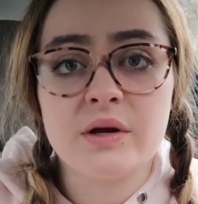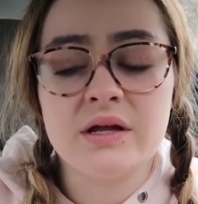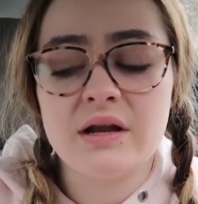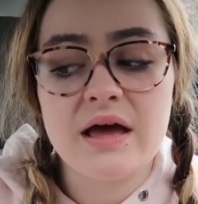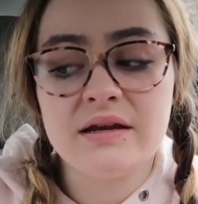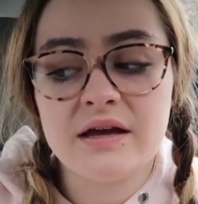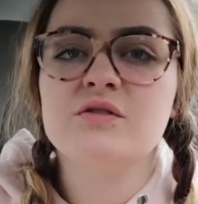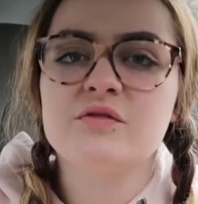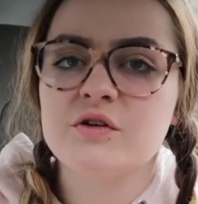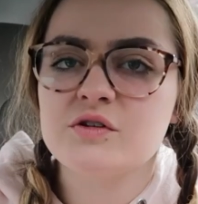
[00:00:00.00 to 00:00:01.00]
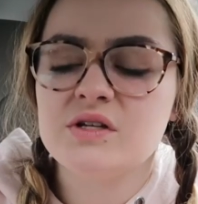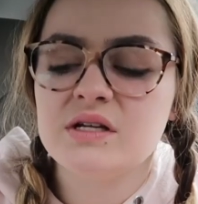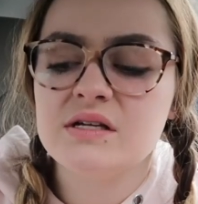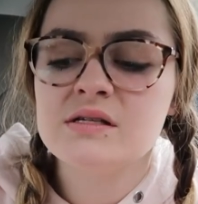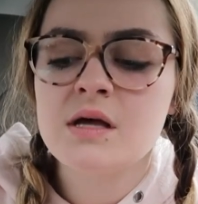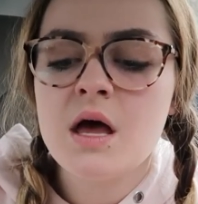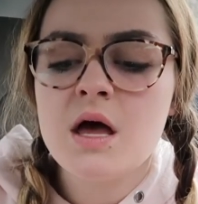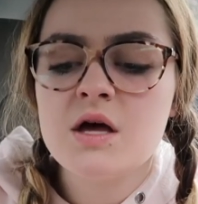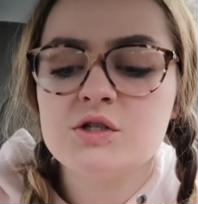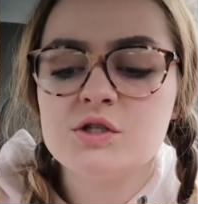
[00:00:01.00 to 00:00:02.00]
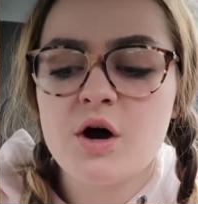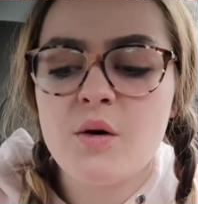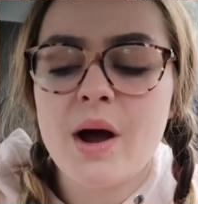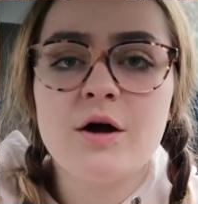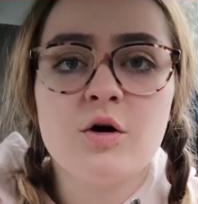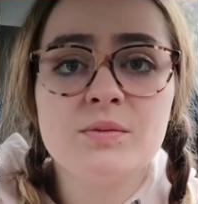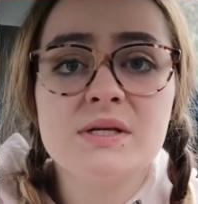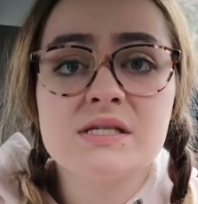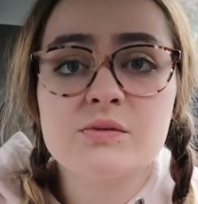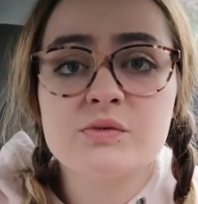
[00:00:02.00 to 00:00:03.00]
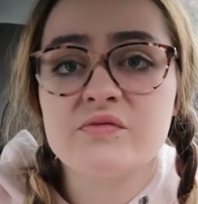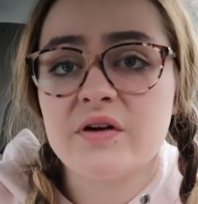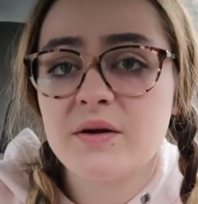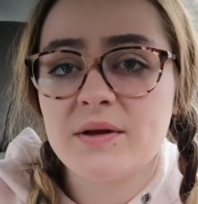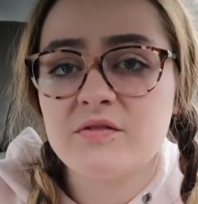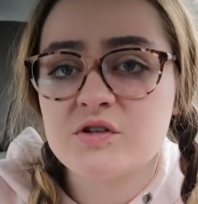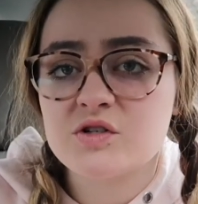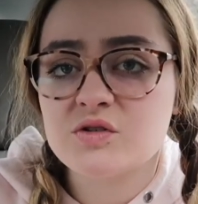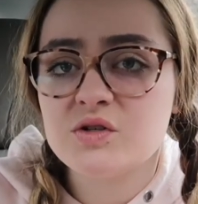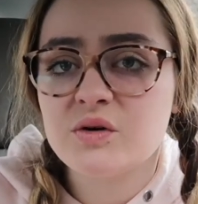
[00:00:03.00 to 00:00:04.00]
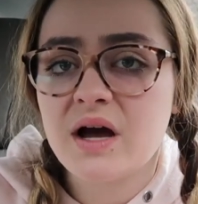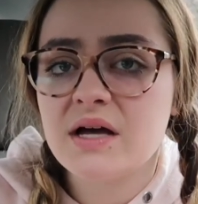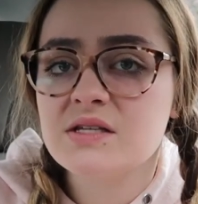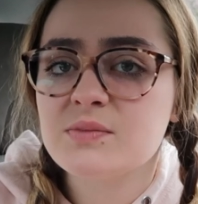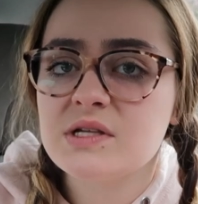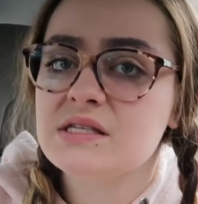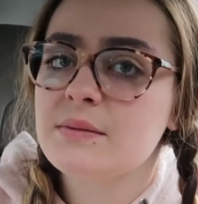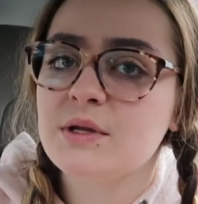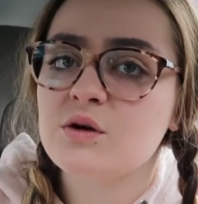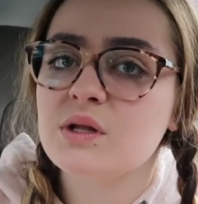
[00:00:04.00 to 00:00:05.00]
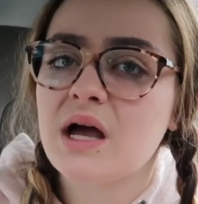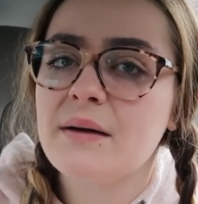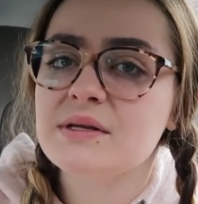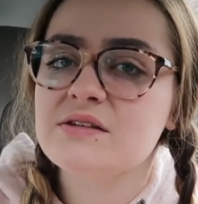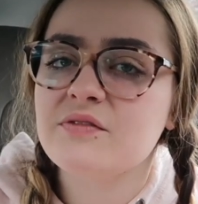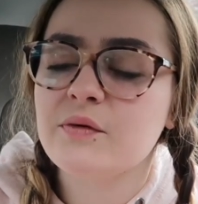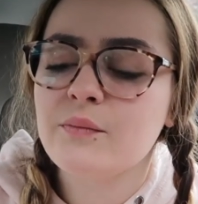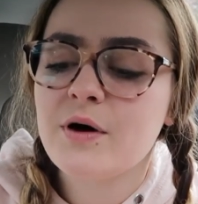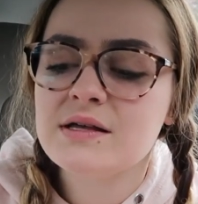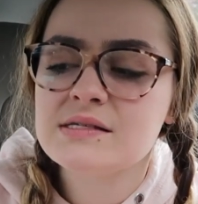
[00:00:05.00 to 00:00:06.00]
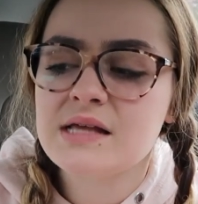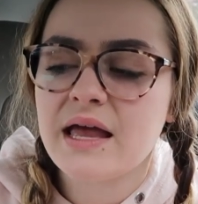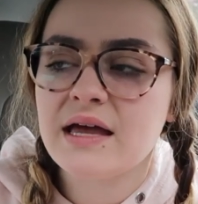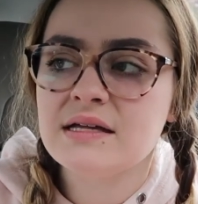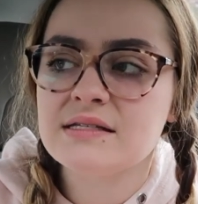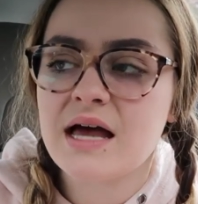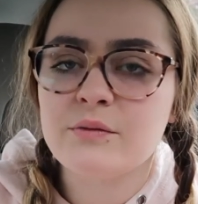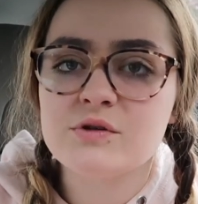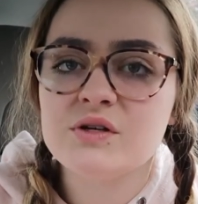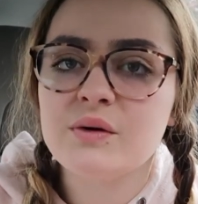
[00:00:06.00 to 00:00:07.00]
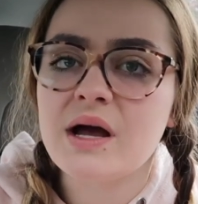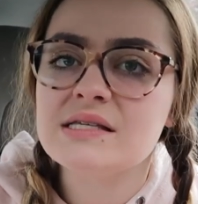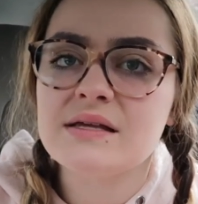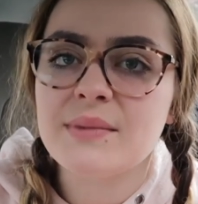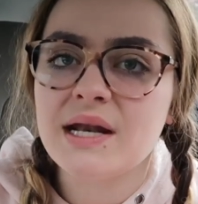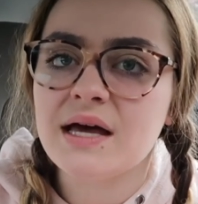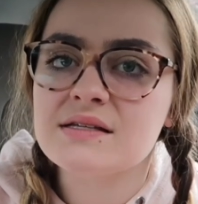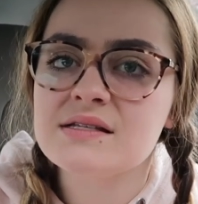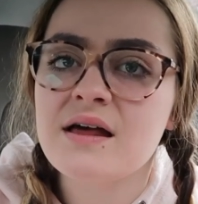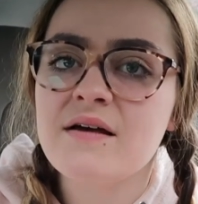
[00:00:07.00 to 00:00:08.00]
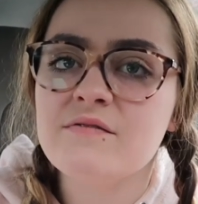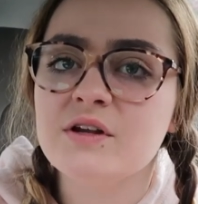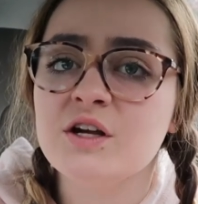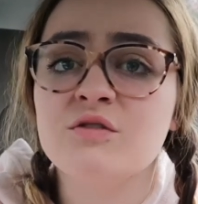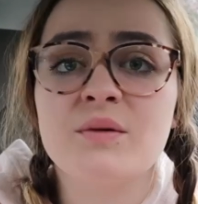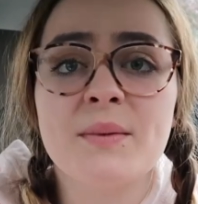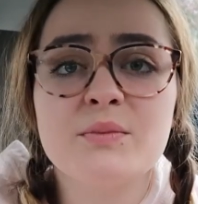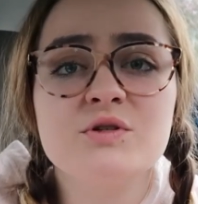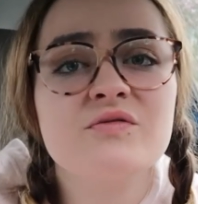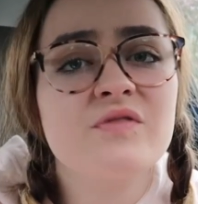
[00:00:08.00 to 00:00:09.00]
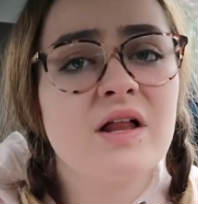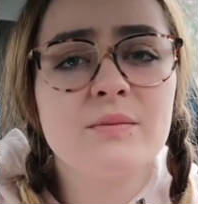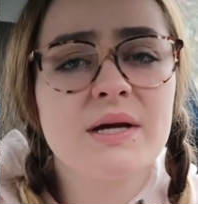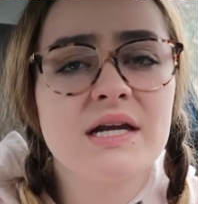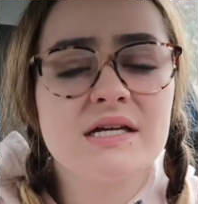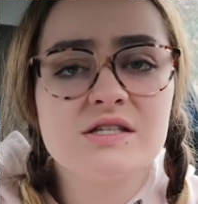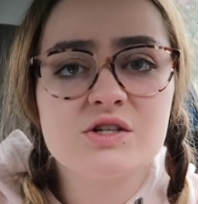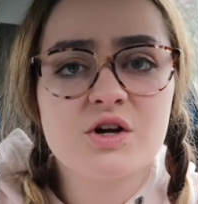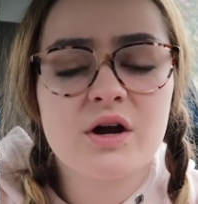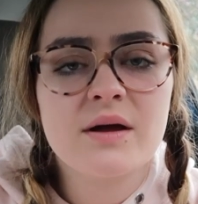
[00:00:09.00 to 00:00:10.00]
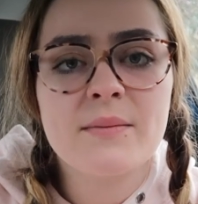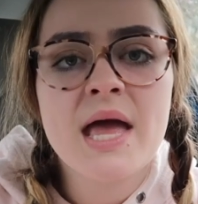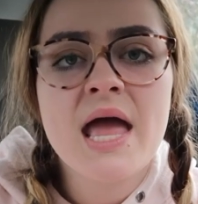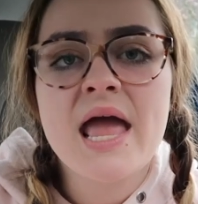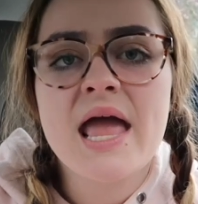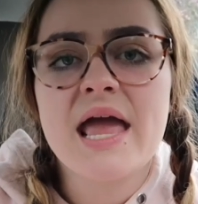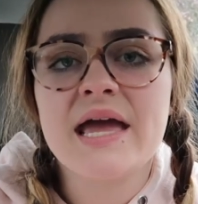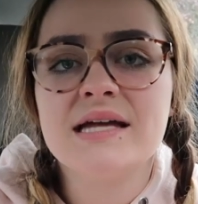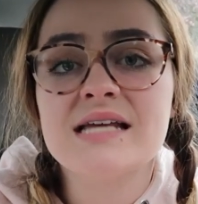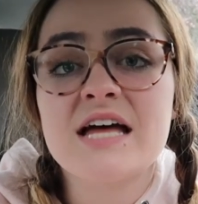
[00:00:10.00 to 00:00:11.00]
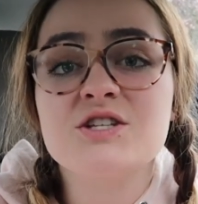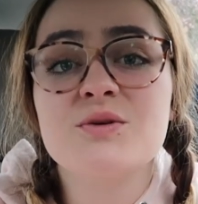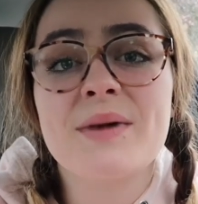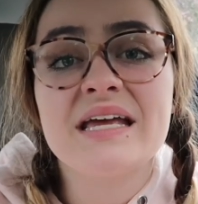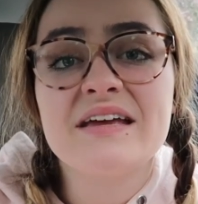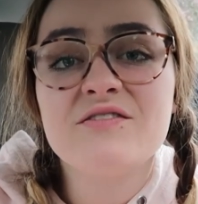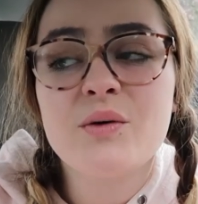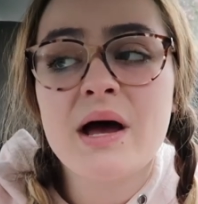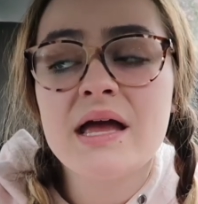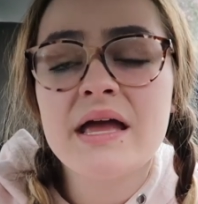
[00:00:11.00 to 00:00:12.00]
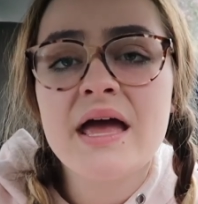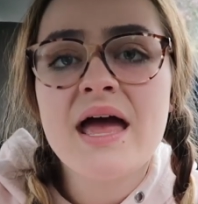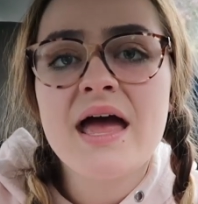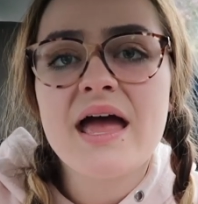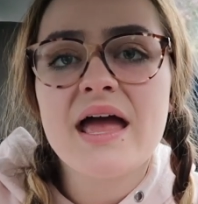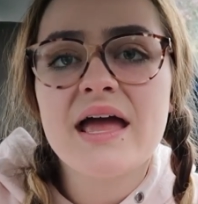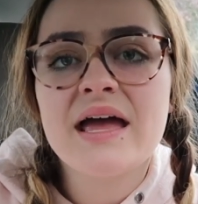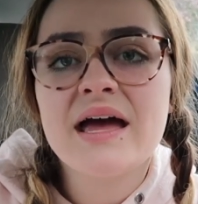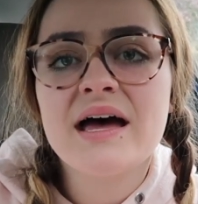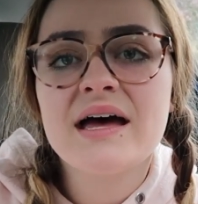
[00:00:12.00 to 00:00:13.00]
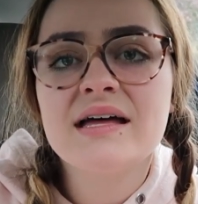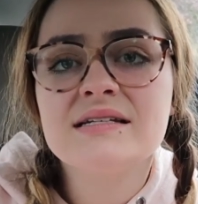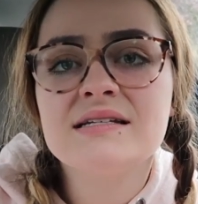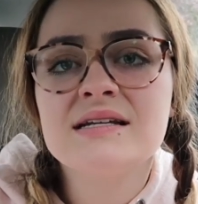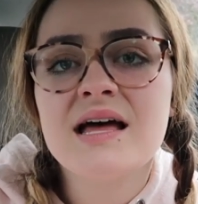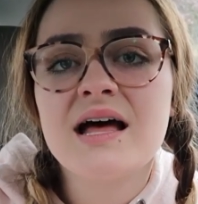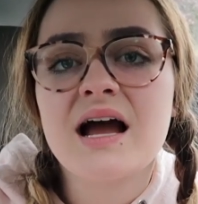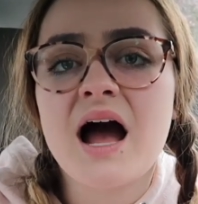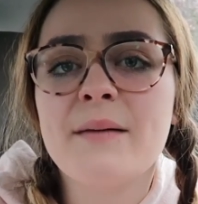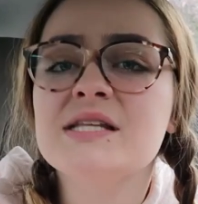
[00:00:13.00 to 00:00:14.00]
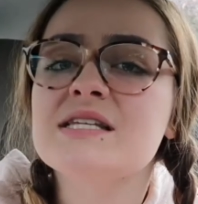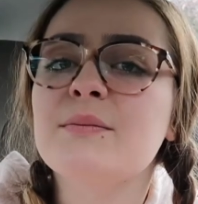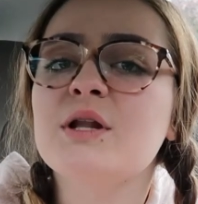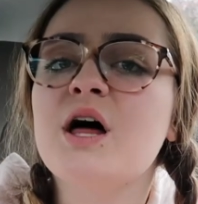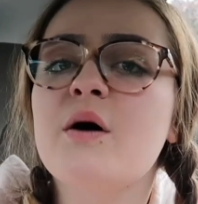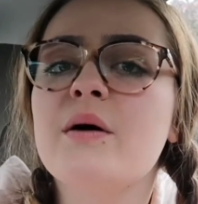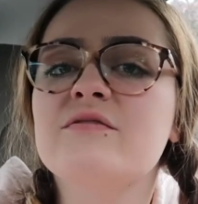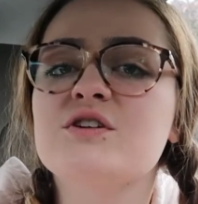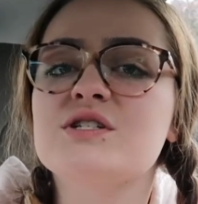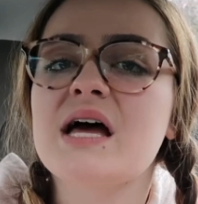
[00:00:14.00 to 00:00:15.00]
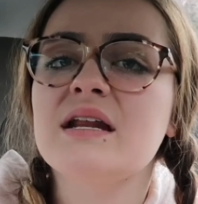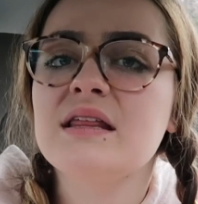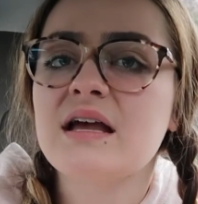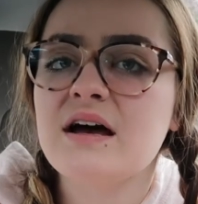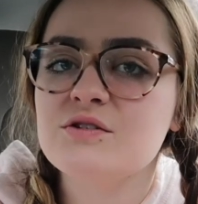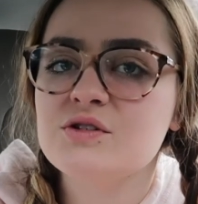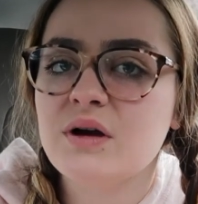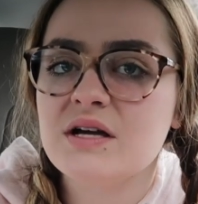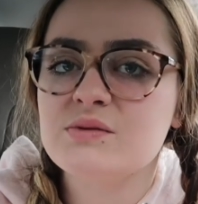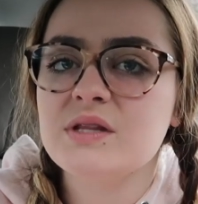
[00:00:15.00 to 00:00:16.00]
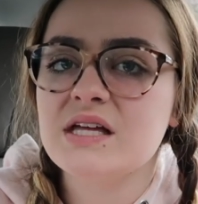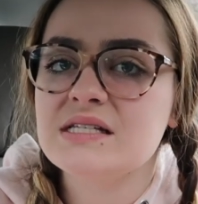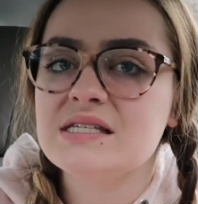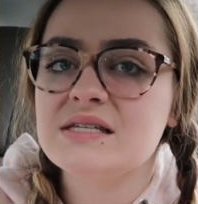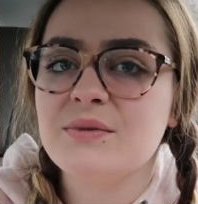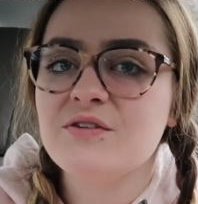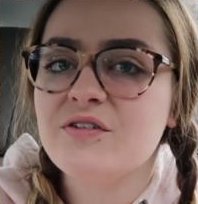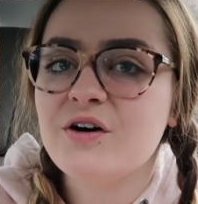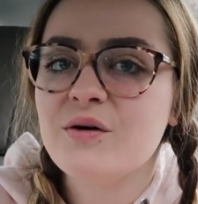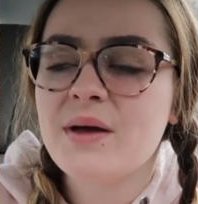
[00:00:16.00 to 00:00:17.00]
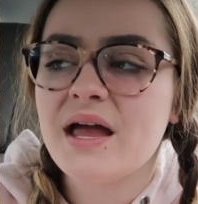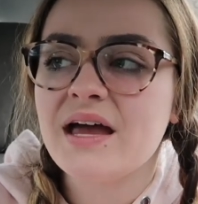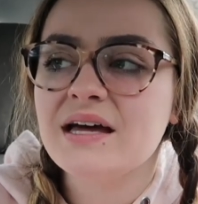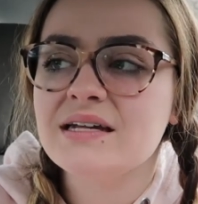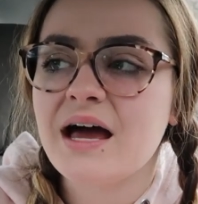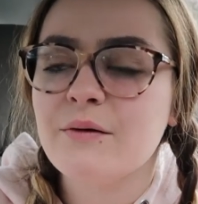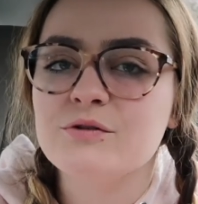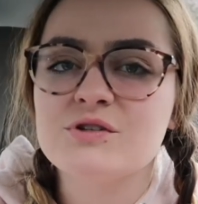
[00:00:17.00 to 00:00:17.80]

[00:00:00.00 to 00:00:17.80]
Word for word: in any universities. So I hope this was very beneficial to you guys. Please let me know in the comments if it was, and I will see you guys in my next video. Remember to follow me on Instagram and enter my giveaway. And comment down below if there's anything else you guys would like to see me film, and I will